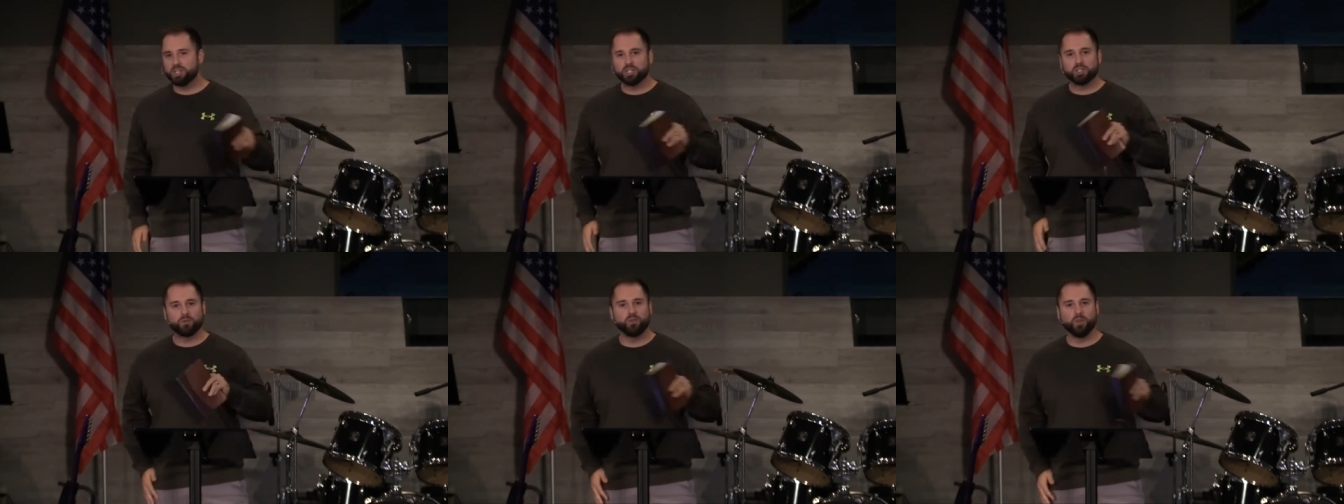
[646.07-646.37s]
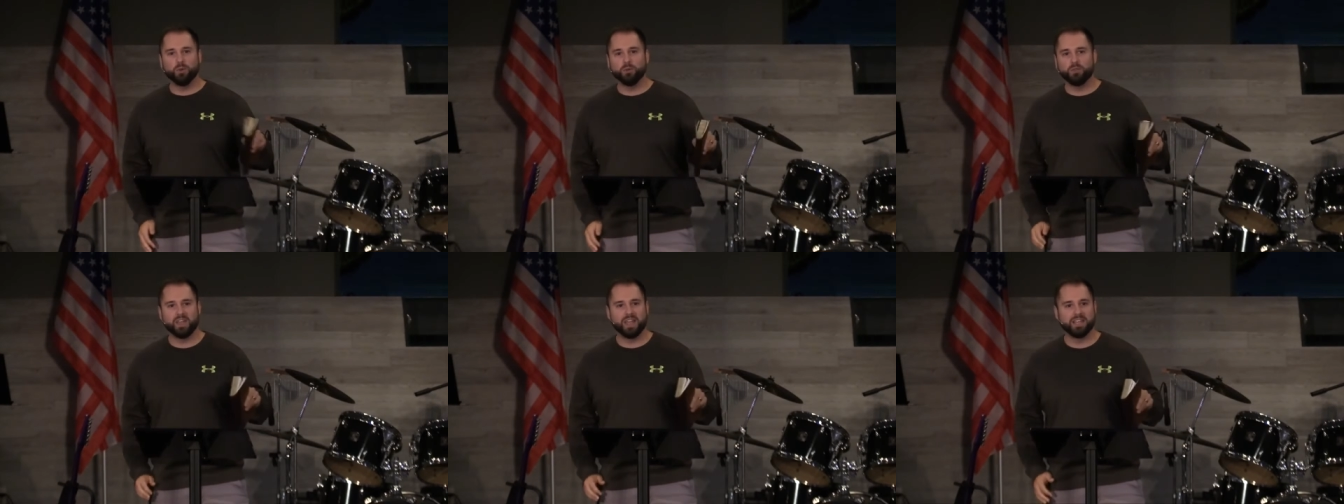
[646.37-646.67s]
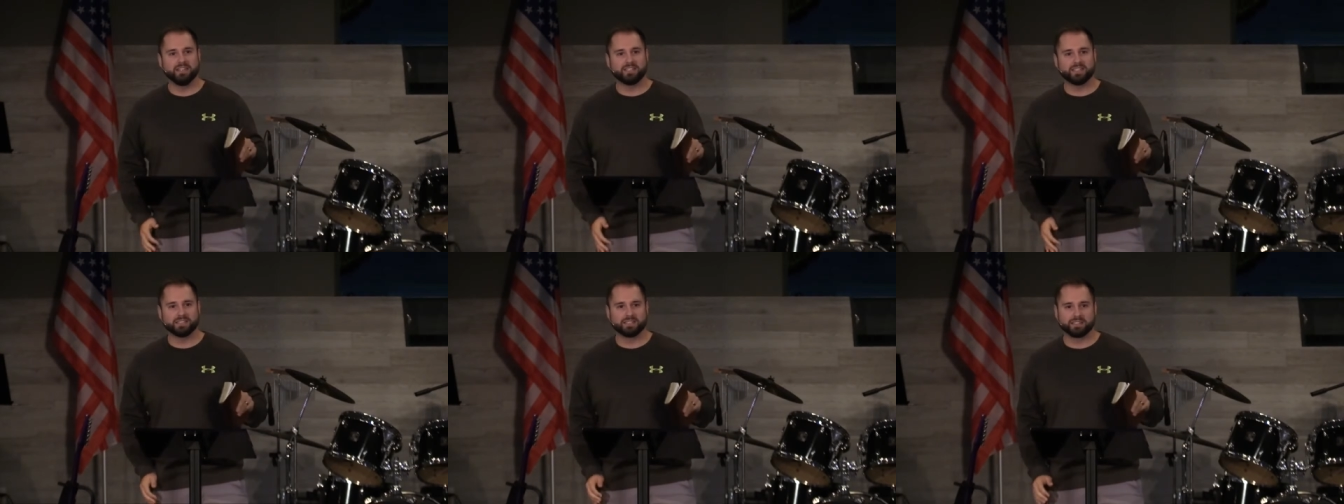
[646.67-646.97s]
just view
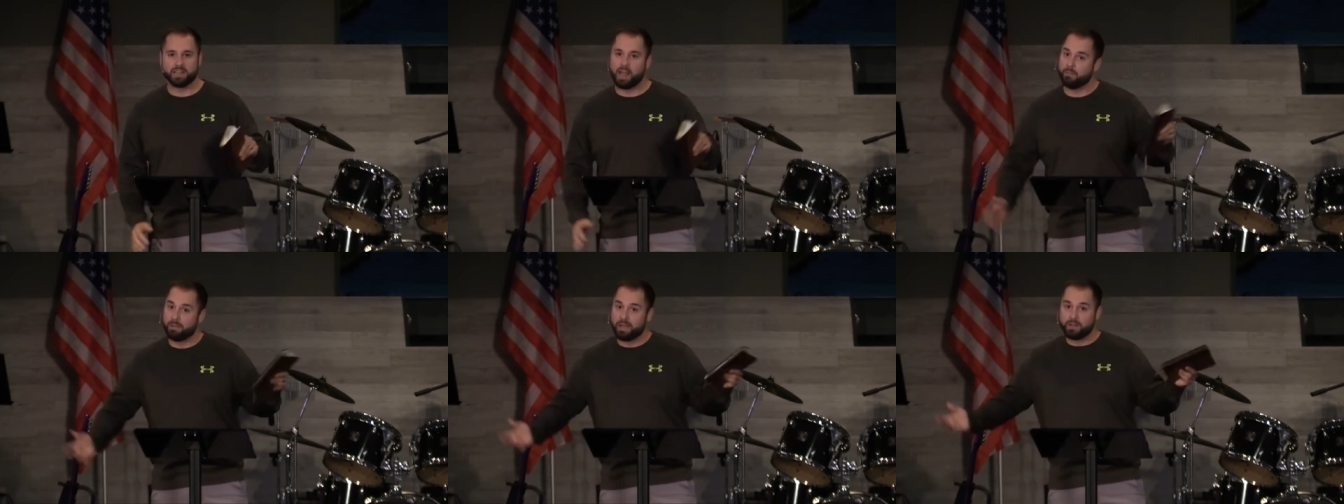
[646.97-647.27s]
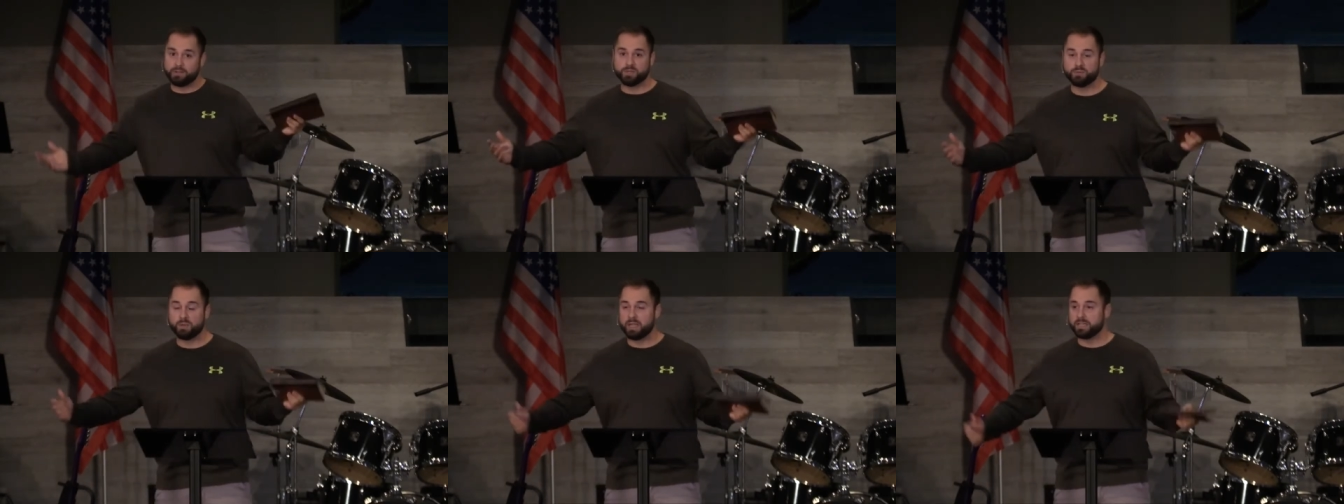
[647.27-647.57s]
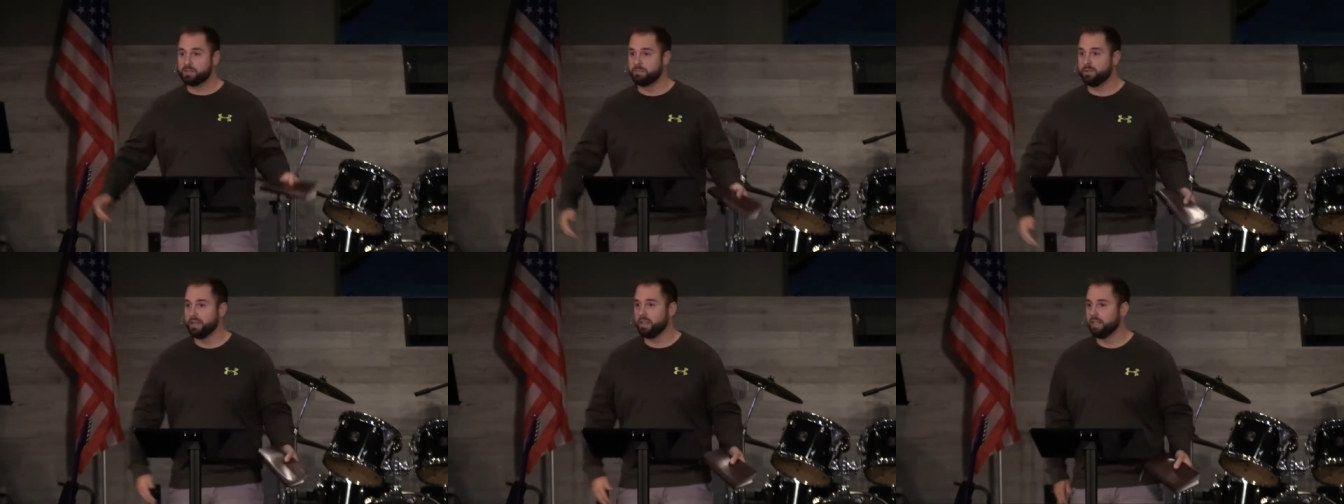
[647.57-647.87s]
things as it's not my
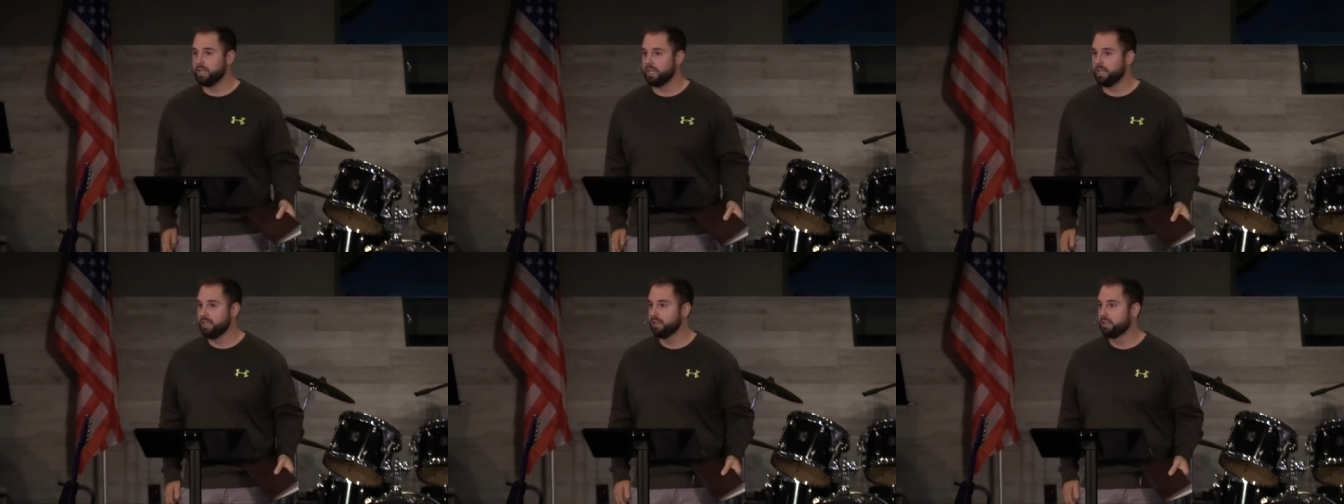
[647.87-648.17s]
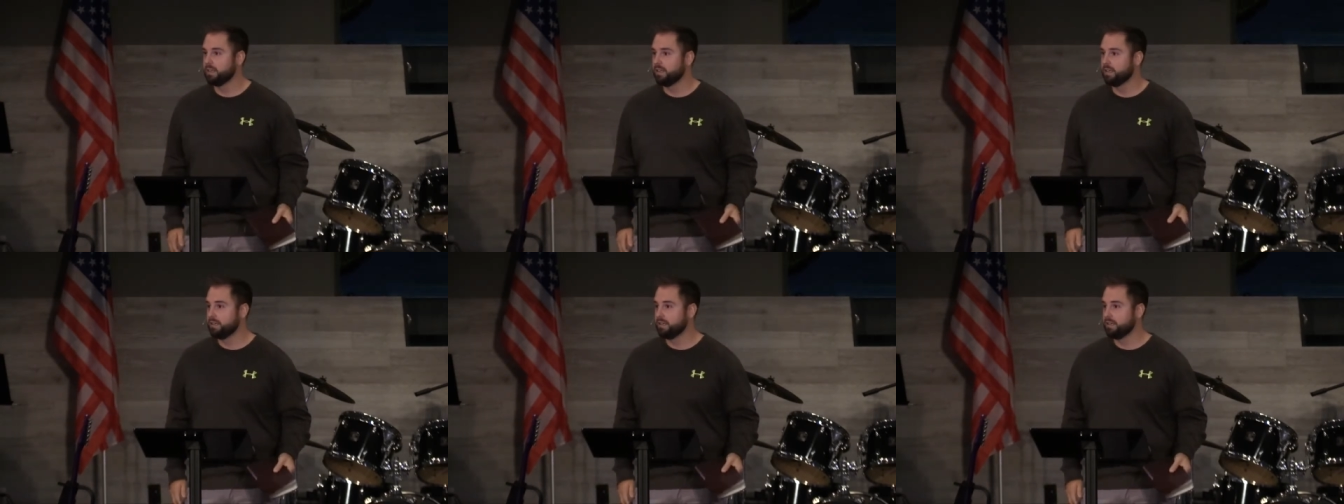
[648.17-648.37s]
responsibility.